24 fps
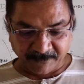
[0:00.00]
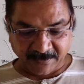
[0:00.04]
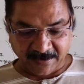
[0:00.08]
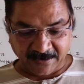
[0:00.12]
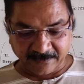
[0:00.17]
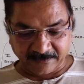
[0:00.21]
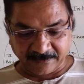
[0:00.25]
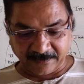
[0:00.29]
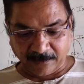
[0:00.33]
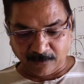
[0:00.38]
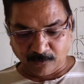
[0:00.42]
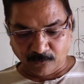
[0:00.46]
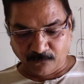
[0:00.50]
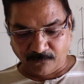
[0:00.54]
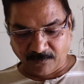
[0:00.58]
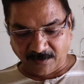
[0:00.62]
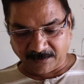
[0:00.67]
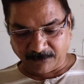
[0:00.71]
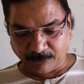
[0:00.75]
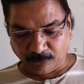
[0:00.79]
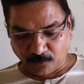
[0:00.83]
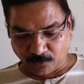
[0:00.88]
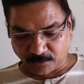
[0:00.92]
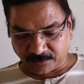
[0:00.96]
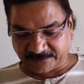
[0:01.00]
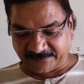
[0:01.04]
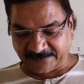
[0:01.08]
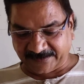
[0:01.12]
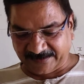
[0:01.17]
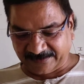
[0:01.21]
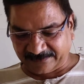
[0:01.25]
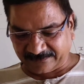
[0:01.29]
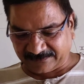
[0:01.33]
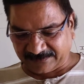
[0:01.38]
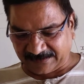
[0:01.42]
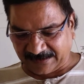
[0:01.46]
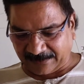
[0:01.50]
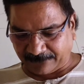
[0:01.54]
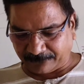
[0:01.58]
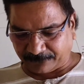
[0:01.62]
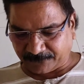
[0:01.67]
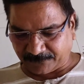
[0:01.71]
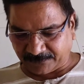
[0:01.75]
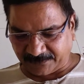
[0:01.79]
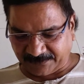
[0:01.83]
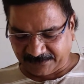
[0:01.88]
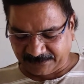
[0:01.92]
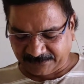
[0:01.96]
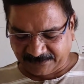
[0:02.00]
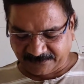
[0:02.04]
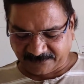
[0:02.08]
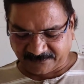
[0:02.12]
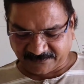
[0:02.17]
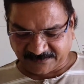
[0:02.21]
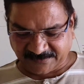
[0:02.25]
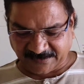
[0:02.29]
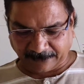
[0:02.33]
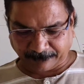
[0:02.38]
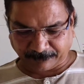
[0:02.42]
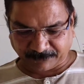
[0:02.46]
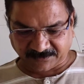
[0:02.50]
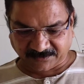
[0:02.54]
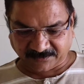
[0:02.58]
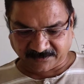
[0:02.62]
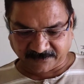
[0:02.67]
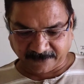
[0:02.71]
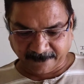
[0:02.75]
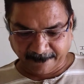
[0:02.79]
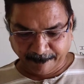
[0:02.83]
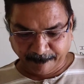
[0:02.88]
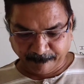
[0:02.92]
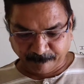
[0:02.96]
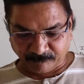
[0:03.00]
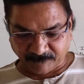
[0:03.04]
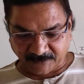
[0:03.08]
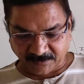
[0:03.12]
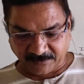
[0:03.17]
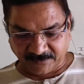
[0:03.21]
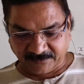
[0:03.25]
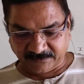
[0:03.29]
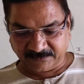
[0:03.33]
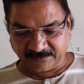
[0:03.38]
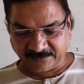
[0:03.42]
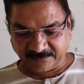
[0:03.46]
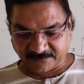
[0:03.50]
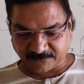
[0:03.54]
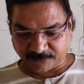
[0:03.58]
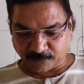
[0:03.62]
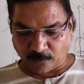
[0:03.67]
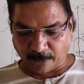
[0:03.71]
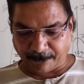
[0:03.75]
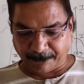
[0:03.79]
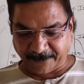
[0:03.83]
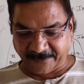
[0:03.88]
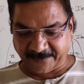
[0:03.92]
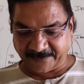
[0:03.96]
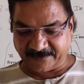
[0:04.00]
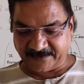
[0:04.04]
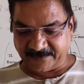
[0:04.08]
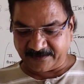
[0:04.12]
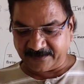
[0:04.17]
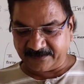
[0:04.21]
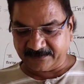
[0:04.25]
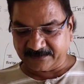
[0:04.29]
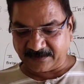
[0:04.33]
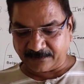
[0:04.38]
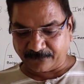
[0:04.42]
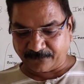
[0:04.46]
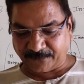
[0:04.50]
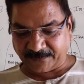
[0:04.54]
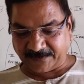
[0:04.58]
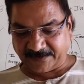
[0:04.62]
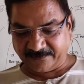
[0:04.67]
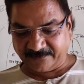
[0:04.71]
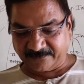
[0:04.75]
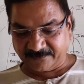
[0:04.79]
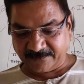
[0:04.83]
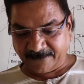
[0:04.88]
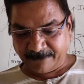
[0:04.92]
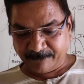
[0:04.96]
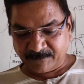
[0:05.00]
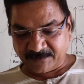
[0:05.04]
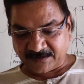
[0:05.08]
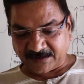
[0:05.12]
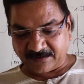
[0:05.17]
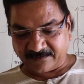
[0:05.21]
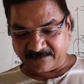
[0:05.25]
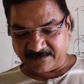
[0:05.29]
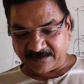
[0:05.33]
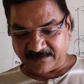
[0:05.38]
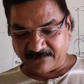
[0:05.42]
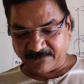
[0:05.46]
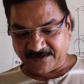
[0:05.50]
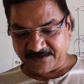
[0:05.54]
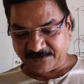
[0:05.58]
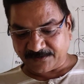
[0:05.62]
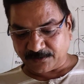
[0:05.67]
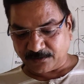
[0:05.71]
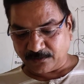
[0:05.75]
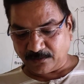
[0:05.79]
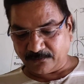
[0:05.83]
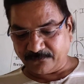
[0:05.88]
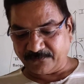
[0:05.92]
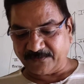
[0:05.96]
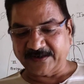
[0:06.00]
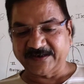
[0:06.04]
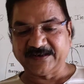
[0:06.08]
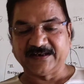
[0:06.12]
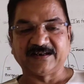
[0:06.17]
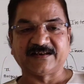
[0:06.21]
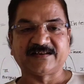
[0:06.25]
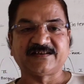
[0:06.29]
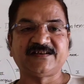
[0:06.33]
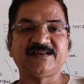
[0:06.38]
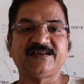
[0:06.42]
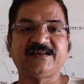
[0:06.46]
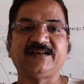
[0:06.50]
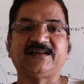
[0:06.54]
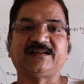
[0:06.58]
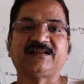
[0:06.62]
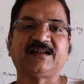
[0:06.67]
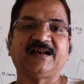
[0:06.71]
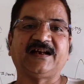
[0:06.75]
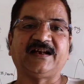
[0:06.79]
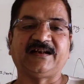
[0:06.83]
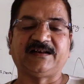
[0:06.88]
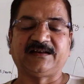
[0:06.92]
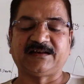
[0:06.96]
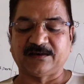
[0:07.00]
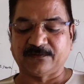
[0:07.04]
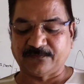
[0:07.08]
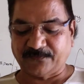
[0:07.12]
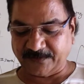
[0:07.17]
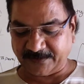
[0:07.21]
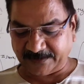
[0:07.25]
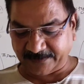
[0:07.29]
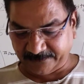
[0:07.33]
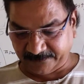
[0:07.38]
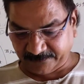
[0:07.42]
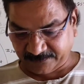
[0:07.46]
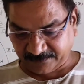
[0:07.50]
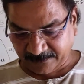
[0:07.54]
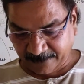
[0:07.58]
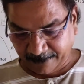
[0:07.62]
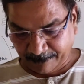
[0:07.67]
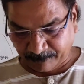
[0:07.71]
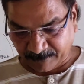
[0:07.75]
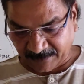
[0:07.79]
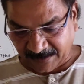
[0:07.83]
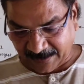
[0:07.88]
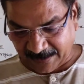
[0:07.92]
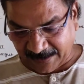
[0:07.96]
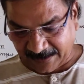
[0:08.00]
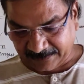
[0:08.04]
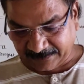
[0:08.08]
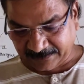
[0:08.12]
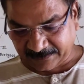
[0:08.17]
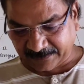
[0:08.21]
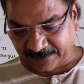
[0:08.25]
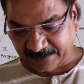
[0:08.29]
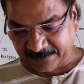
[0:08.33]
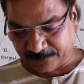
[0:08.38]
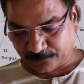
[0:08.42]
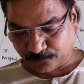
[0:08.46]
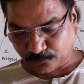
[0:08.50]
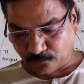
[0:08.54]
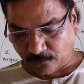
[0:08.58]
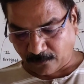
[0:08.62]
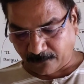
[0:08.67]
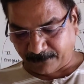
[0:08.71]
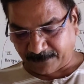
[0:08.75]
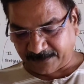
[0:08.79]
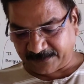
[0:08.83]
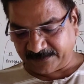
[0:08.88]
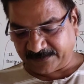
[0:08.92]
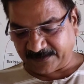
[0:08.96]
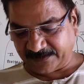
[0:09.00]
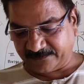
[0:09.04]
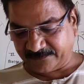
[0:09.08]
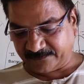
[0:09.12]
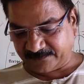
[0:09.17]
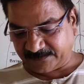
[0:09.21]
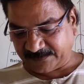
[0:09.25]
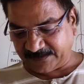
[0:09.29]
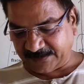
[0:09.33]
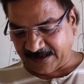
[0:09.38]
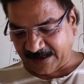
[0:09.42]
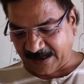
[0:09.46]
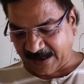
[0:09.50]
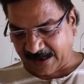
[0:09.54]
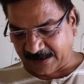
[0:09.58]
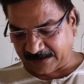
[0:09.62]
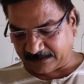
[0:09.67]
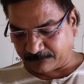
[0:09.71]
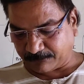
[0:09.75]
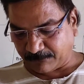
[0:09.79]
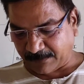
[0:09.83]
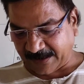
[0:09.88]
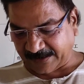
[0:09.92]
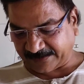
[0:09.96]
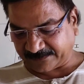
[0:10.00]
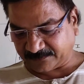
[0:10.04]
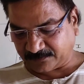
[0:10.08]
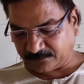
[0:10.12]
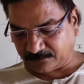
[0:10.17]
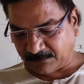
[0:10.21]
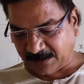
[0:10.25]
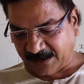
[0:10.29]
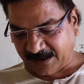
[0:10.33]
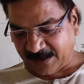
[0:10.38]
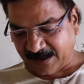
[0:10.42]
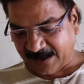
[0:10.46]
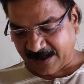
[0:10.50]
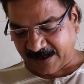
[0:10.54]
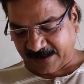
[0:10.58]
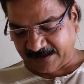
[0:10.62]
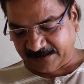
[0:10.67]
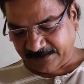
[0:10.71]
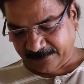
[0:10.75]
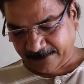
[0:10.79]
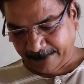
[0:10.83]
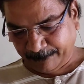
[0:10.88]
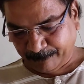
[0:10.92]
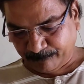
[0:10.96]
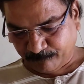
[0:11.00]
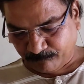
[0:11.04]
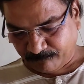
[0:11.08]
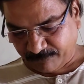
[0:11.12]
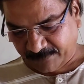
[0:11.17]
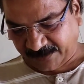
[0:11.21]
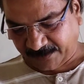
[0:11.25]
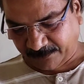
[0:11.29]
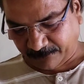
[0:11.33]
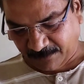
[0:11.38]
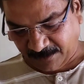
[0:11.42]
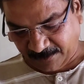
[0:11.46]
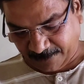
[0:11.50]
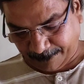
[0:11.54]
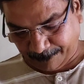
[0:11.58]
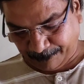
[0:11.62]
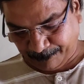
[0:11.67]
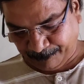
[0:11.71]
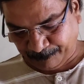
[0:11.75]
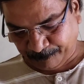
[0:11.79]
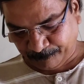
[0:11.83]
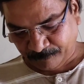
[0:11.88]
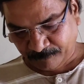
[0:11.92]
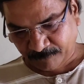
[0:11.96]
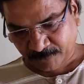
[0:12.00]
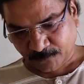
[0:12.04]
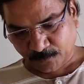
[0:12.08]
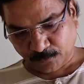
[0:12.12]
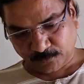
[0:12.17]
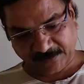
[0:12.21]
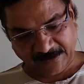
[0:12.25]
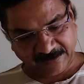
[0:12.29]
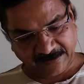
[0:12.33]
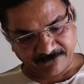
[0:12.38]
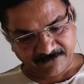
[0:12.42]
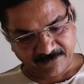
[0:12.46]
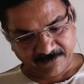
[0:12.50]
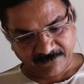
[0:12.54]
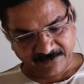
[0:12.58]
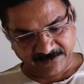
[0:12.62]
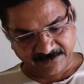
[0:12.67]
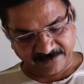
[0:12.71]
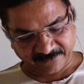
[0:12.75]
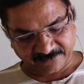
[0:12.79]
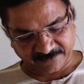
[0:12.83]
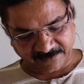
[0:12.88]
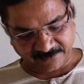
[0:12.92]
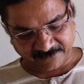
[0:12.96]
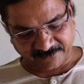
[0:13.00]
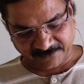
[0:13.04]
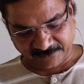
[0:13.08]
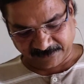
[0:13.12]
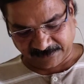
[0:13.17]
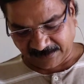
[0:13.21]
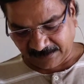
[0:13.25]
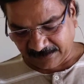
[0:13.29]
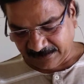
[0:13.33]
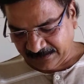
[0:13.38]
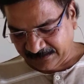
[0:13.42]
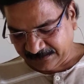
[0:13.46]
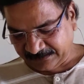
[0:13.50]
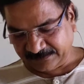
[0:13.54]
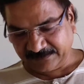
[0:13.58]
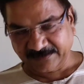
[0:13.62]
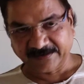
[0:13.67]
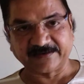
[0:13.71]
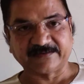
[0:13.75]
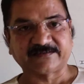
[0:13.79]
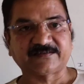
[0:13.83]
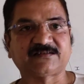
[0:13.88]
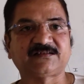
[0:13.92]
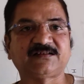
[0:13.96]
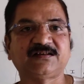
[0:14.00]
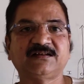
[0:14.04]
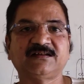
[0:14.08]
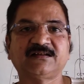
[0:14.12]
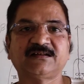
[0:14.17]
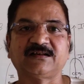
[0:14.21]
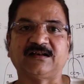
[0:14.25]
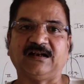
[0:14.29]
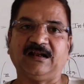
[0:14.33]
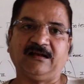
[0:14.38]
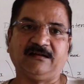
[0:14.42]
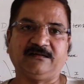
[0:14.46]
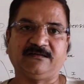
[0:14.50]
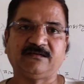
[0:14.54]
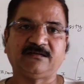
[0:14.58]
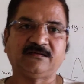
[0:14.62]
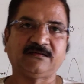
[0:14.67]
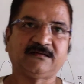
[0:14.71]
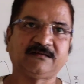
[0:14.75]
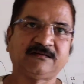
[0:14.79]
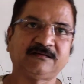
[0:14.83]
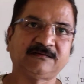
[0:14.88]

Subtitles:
And now one more thing is left in this chapter. In this topic, interference, conservation of energy in the interference and ratio of intensity at maxima and minima. So that we will discuss in the next class.